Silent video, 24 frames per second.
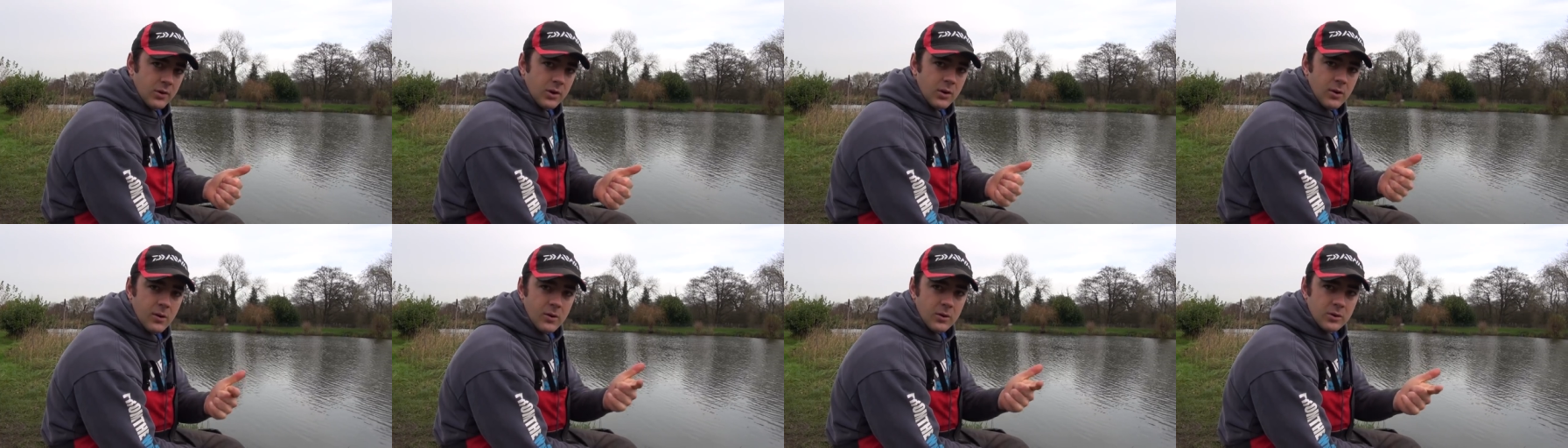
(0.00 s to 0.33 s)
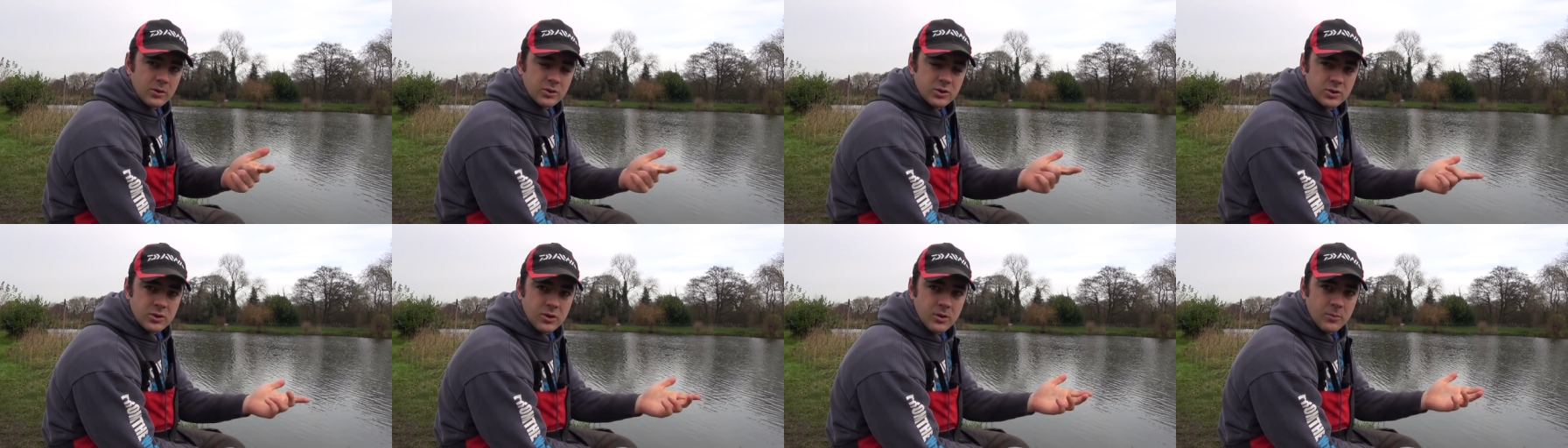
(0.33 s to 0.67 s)
a
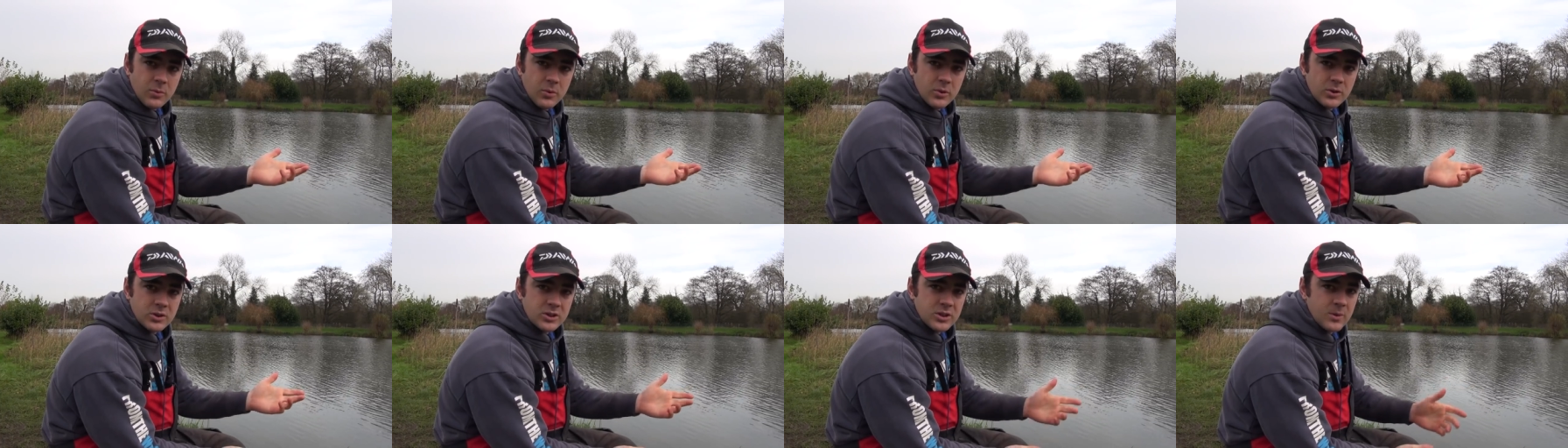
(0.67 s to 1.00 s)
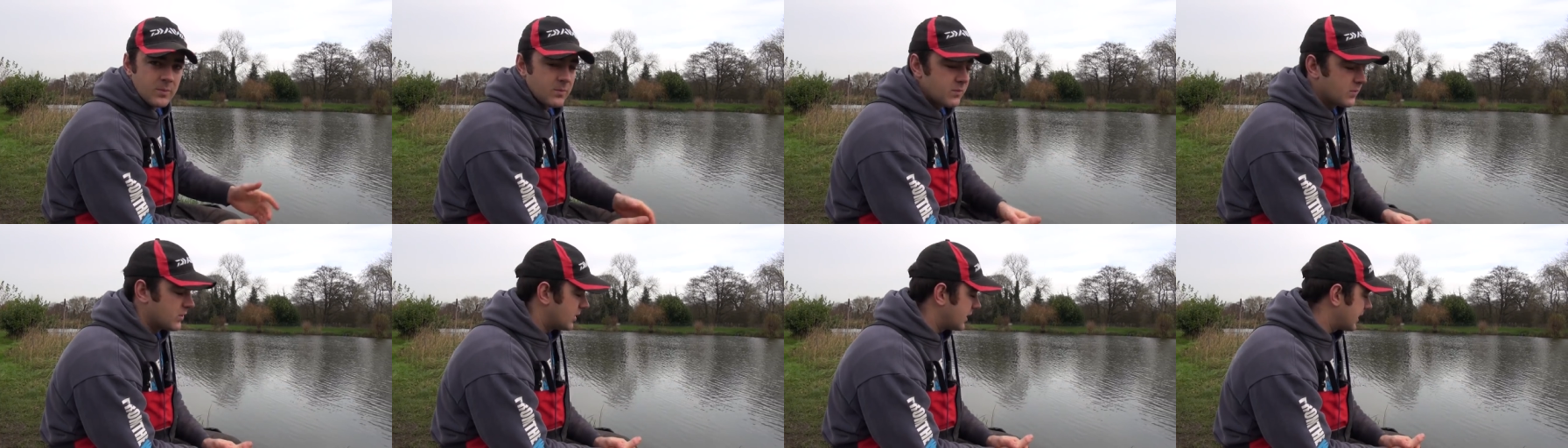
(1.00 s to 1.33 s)
clock, stopwatch,
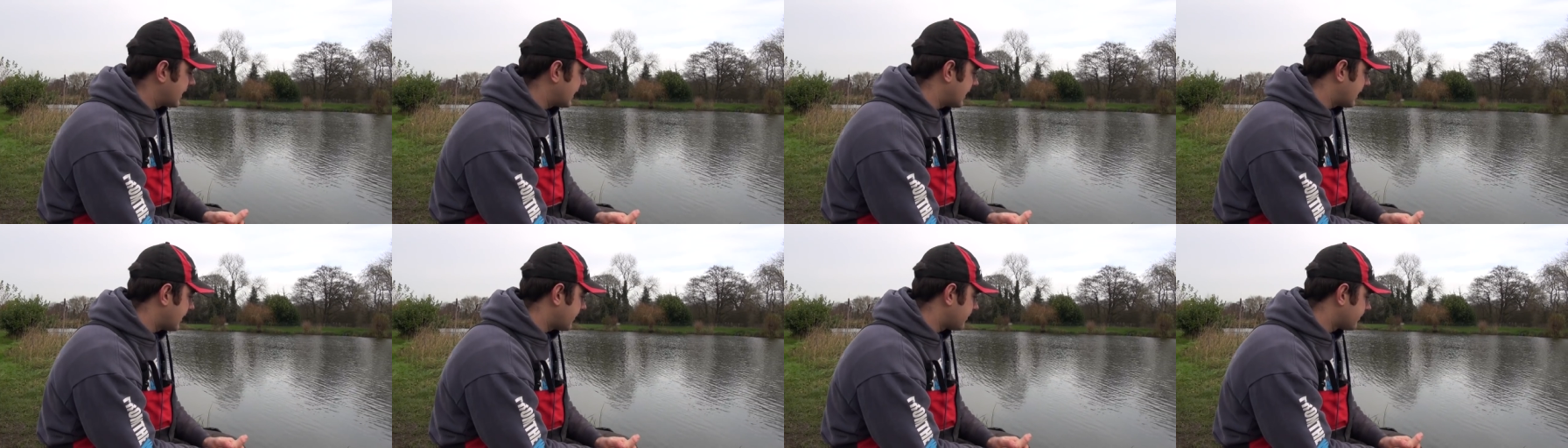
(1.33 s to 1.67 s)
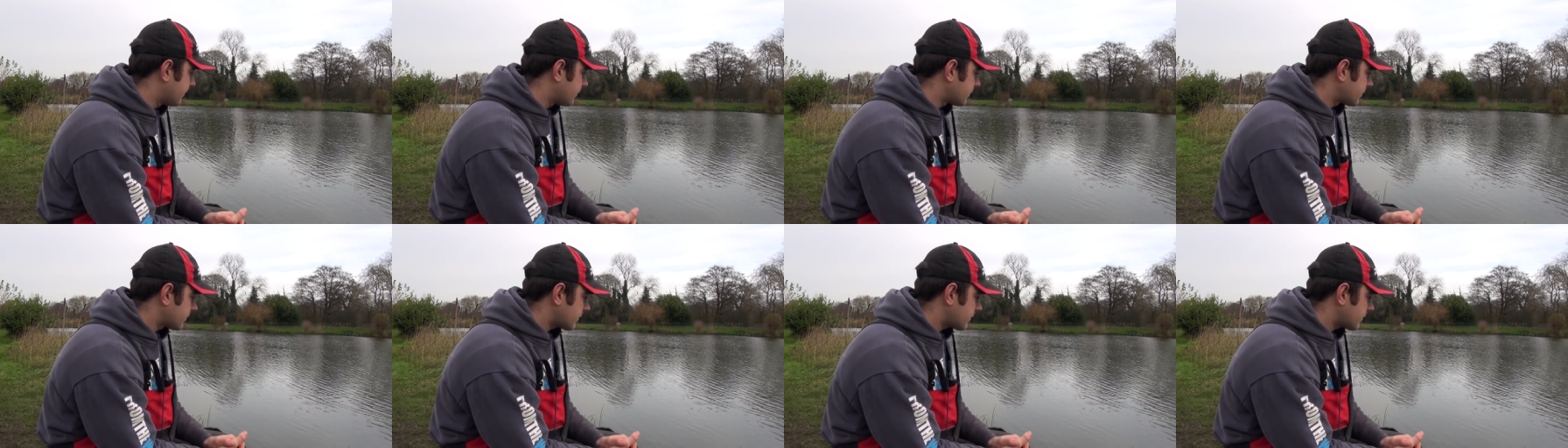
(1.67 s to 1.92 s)
something like that.